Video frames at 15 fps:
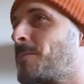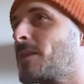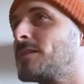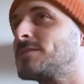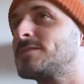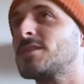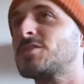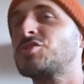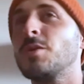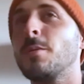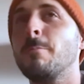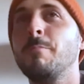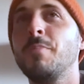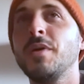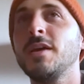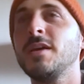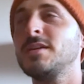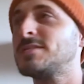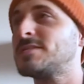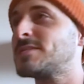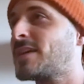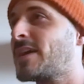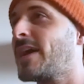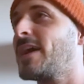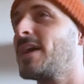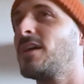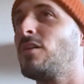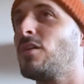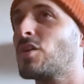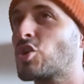such a big
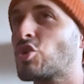scale,